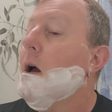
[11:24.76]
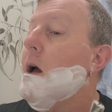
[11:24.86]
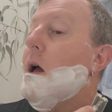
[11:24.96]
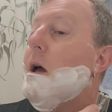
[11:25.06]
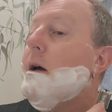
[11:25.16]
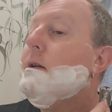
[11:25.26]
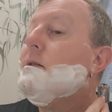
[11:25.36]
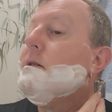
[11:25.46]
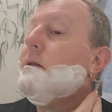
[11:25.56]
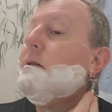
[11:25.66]

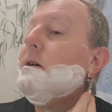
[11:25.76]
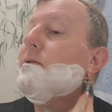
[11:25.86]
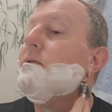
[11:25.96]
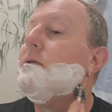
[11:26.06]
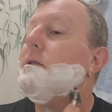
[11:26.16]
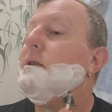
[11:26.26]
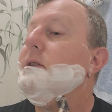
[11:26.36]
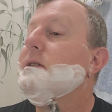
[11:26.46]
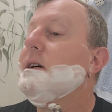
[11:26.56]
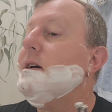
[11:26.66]
And I thought
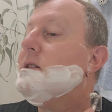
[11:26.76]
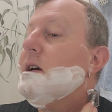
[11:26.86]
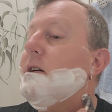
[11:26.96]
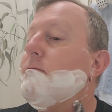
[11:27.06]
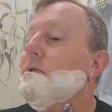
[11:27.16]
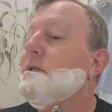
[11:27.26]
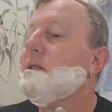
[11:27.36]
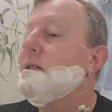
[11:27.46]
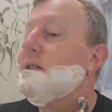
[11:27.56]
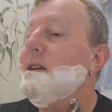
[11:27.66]
his handshake was
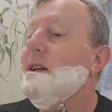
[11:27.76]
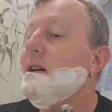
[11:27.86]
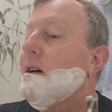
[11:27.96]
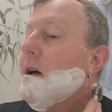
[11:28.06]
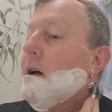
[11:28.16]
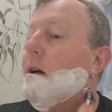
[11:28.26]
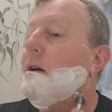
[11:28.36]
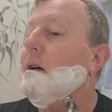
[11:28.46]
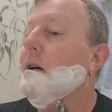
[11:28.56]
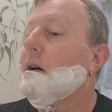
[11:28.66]
sincere,
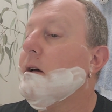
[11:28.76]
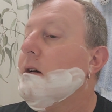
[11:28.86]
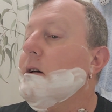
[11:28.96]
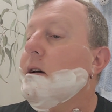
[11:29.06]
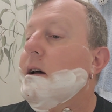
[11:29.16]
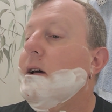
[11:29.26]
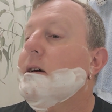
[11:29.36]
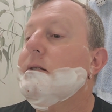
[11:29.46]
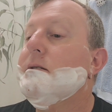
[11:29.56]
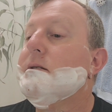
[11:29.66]

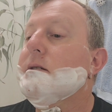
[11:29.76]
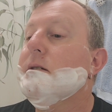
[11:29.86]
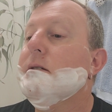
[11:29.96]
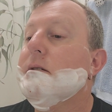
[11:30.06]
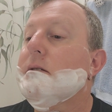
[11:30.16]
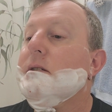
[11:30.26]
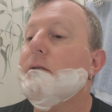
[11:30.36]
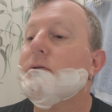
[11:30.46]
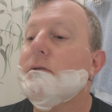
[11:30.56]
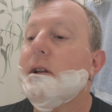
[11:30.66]
and that
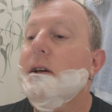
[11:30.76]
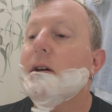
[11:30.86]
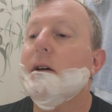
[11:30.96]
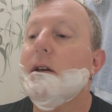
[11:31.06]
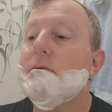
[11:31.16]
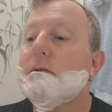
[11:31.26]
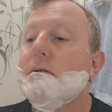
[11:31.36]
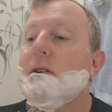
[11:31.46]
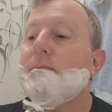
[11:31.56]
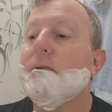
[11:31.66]
was good. He was a good
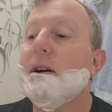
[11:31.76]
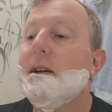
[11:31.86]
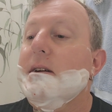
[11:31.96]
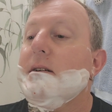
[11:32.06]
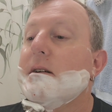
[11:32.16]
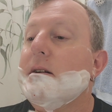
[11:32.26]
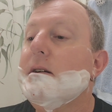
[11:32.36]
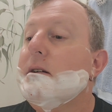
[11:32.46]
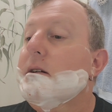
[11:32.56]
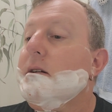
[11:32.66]
operator.
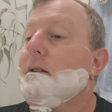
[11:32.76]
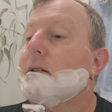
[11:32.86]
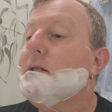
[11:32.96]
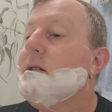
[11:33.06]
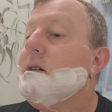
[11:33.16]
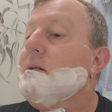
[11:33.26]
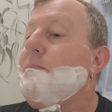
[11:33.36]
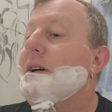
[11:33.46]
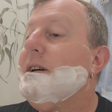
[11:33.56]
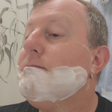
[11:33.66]
So no
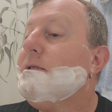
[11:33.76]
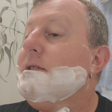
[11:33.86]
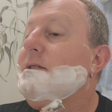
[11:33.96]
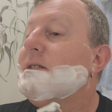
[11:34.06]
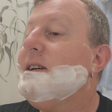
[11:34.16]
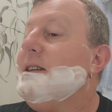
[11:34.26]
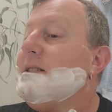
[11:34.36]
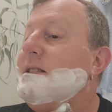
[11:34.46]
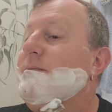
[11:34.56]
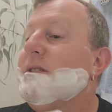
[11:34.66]
bad words
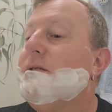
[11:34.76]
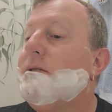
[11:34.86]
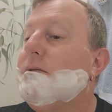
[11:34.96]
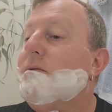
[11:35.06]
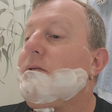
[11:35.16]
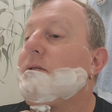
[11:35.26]
against him at all.